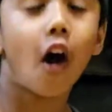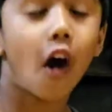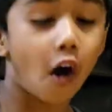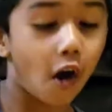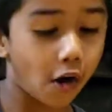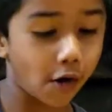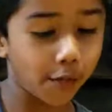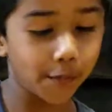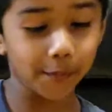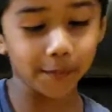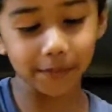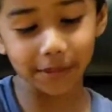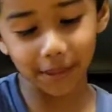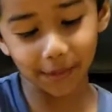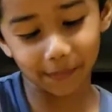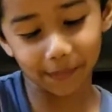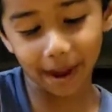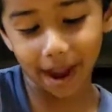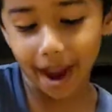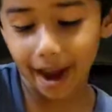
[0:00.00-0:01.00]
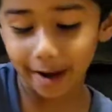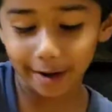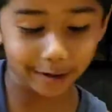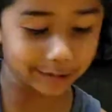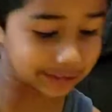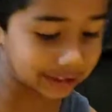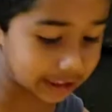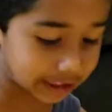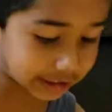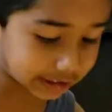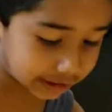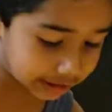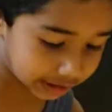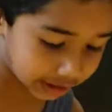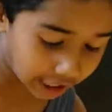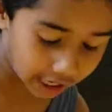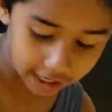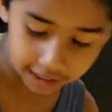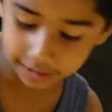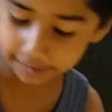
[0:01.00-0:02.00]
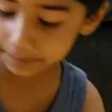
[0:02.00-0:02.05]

All the powder is done.